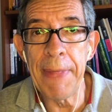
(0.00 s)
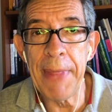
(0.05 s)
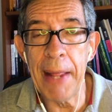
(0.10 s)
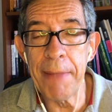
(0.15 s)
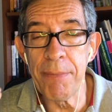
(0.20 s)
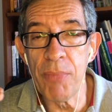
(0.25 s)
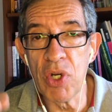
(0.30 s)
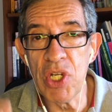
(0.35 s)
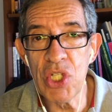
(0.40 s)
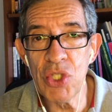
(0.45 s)
that
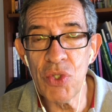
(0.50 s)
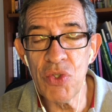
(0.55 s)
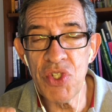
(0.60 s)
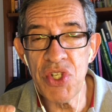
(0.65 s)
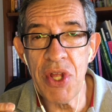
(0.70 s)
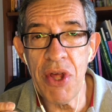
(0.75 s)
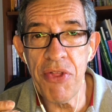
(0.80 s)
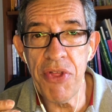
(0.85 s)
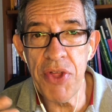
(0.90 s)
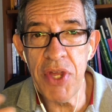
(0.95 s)
monitor
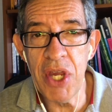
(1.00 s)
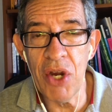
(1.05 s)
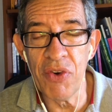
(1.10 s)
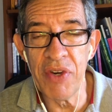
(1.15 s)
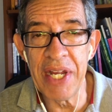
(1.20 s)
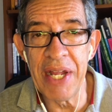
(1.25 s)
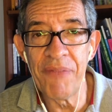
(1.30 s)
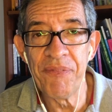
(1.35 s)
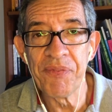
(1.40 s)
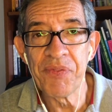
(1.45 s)

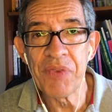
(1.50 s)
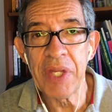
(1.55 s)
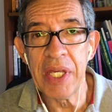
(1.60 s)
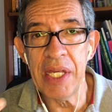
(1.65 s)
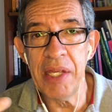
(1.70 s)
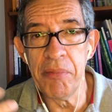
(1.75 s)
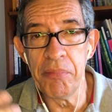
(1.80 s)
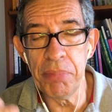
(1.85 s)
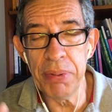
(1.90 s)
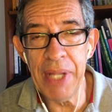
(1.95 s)
theory
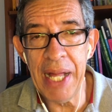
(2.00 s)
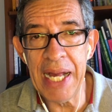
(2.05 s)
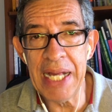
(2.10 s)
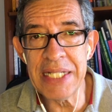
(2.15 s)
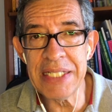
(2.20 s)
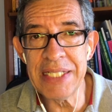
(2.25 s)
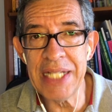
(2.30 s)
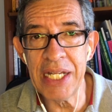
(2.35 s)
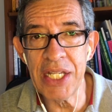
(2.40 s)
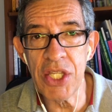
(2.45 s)

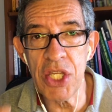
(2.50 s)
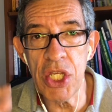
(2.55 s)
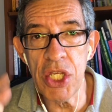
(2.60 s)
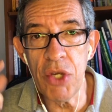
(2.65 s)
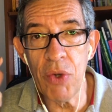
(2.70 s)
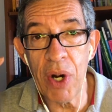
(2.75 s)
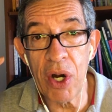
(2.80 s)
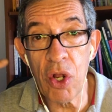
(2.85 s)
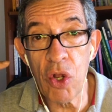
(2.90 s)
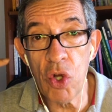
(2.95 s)
implies that
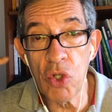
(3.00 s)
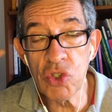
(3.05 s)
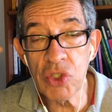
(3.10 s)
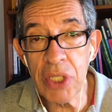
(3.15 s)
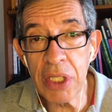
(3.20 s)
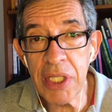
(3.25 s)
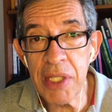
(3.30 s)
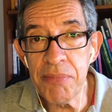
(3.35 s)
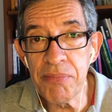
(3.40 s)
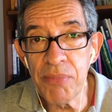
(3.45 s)
you are
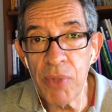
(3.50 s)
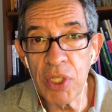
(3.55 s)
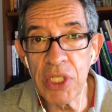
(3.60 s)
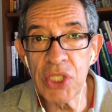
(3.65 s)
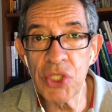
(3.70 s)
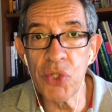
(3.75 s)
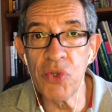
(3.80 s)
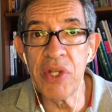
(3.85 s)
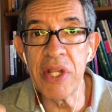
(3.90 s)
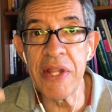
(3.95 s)
constantly
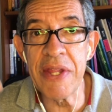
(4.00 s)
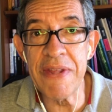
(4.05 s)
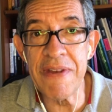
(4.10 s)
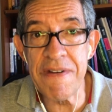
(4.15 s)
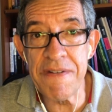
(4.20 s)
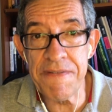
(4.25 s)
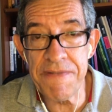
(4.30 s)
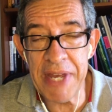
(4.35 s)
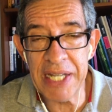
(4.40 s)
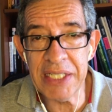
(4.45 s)
monitoring the
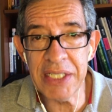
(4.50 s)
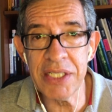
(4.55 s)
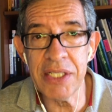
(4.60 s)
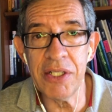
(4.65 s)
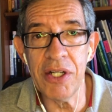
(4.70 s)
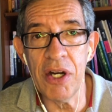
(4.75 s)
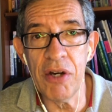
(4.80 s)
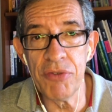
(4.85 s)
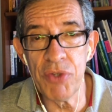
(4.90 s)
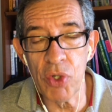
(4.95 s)
effect
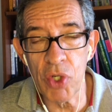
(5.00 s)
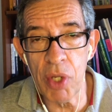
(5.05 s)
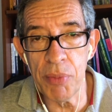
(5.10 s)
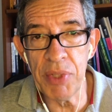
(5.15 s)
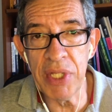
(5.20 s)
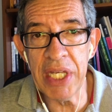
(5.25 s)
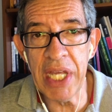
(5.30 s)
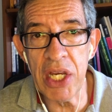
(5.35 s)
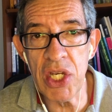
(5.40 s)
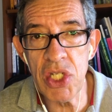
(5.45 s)
of your
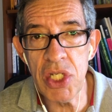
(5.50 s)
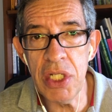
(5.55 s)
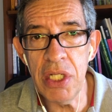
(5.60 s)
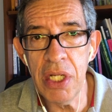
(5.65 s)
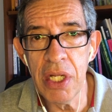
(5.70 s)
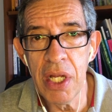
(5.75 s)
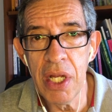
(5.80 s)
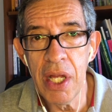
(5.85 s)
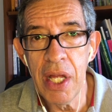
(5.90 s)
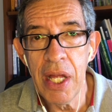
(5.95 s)
communication,
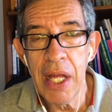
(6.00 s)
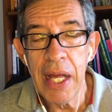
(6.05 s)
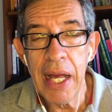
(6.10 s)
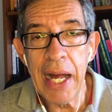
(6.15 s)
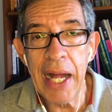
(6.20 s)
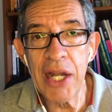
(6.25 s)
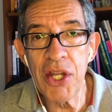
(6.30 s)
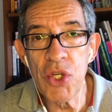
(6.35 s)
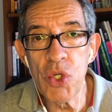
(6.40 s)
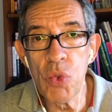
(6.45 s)

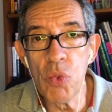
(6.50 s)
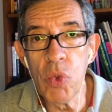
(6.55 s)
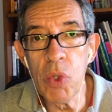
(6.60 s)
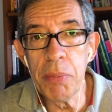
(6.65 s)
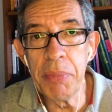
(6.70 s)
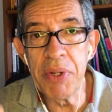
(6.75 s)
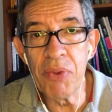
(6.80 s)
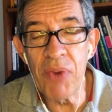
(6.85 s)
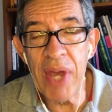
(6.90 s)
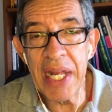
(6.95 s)
and you will
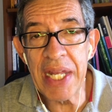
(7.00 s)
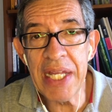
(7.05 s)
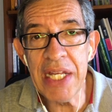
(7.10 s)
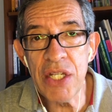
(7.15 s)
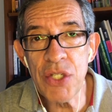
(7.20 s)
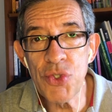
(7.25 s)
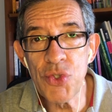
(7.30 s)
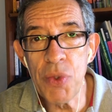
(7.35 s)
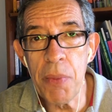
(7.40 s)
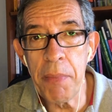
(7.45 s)
be ready
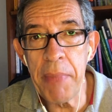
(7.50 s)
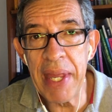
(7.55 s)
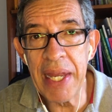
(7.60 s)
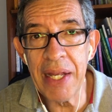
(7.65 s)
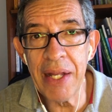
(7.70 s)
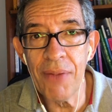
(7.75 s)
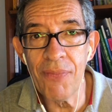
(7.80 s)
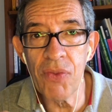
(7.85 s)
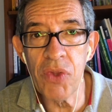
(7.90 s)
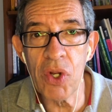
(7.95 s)
to
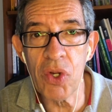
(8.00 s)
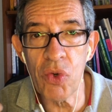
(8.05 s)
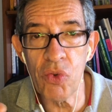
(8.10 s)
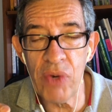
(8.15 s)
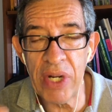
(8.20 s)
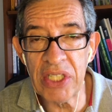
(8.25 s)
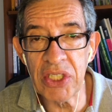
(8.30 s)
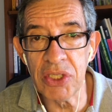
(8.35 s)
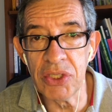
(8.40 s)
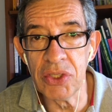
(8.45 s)
make the
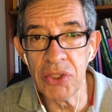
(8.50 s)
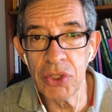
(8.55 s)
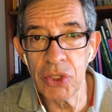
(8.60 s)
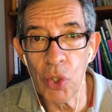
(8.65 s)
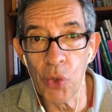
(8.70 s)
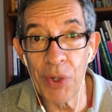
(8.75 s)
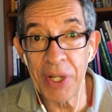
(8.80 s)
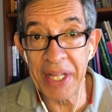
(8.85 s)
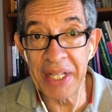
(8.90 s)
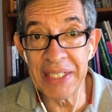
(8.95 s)
corrections,
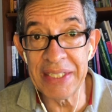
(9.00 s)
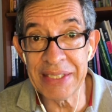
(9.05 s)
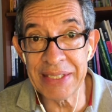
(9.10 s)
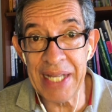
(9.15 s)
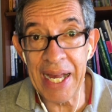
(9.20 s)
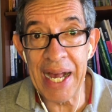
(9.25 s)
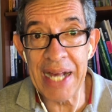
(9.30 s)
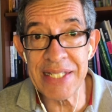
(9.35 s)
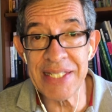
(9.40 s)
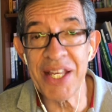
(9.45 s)
or at least
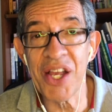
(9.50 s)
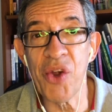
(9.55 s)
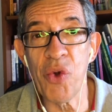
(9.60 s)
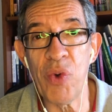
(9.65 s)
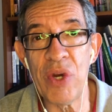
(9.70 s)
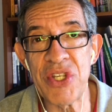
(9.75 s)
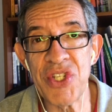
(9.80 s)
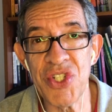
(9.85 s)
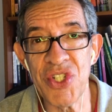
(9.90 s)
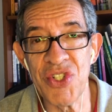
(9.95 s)
ask
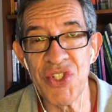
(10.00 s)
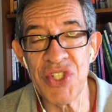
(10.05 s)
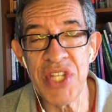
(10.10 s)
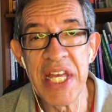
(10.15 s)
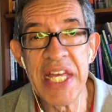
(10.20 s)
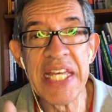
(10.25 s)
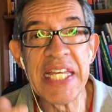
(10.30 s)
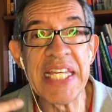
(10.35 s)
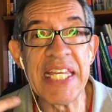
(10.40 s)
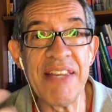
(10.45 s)
questions
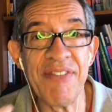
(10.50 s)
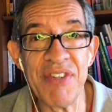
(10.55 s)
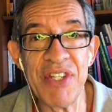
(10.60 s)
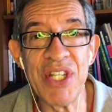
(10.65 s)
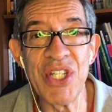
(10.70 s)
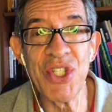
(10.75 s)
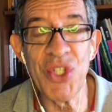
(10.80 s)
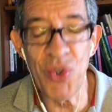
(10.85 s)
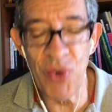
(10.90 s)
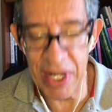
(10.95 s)
if you
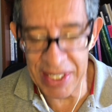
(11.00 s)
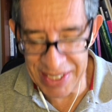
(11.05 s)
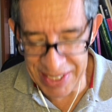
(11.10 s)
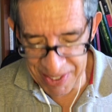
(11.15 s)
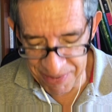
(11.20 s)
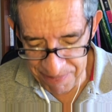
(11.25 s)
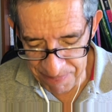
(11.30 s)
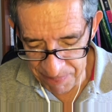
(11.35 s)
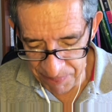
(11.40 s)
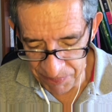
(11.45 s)
need to ask them.